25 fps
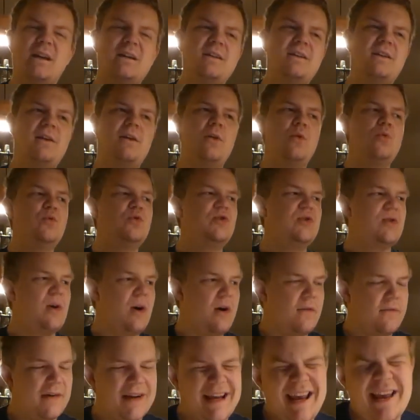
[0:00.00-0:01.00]
Close
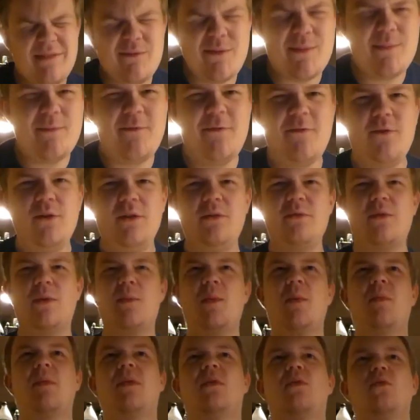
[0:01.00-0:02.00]
off. I can't really fully
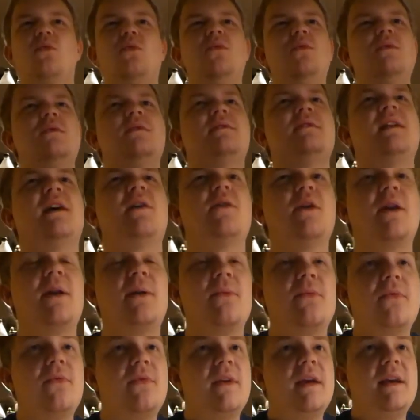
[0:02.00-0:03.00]
remember the rules now that
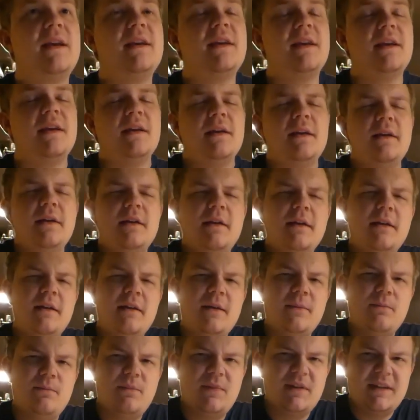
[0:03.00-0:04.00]
I'm thinking,
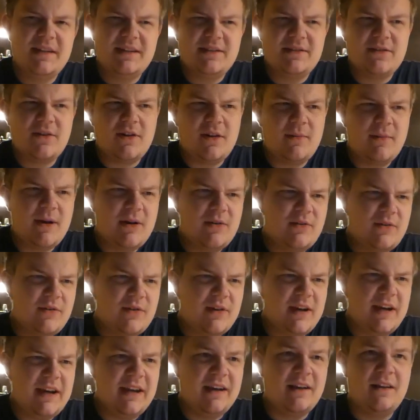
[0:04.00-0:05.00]
but it's all about
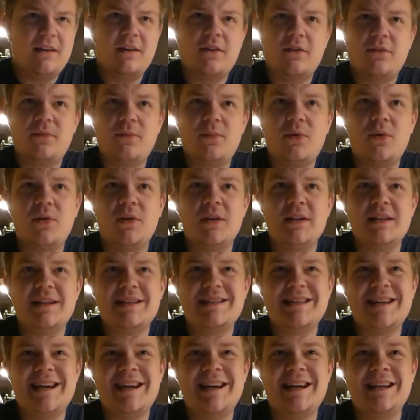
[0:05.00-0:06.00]
creating a lot of
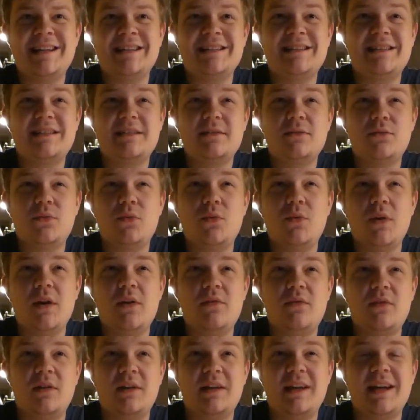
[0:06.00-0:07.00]
points, and
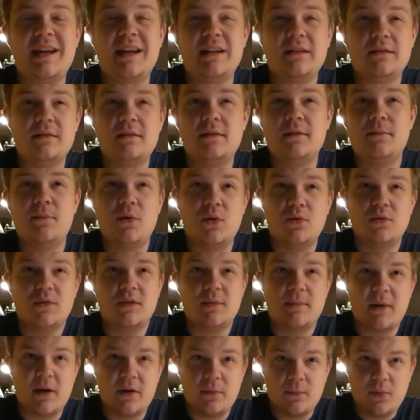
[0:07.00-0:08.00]
whoever gains the most
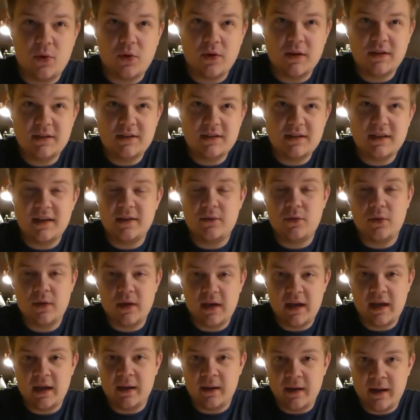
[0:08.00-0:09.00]
amount of point,
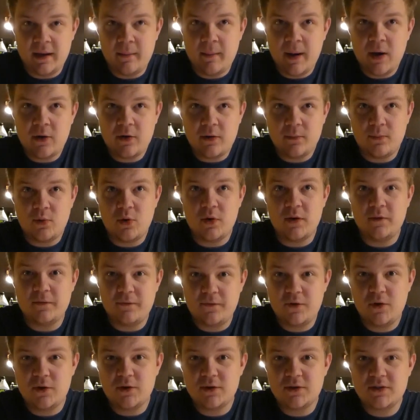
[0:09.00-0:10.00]
an amount of point
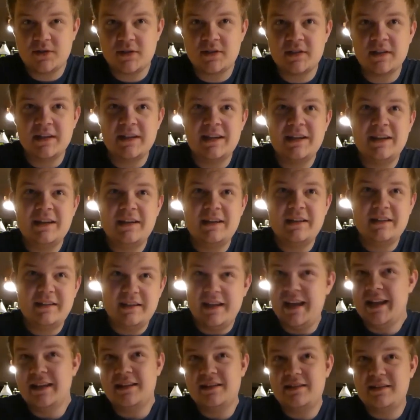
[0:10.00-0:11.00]
first,
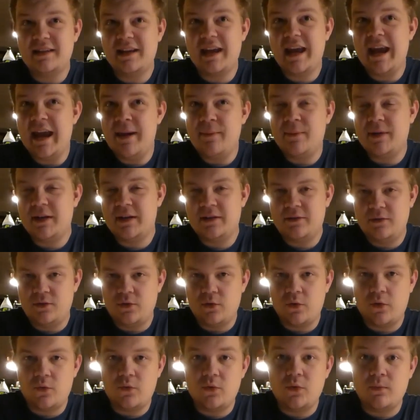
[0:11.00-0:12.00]
ends the game, and
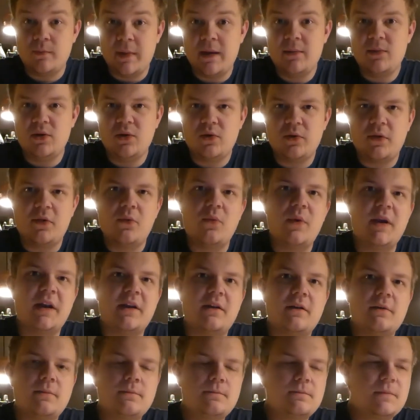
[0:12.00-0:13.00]
you know, maybe you're the
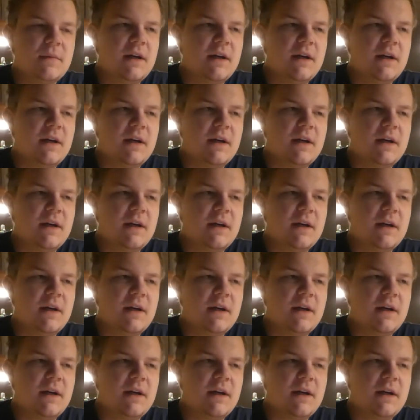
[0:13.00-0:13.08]
winner.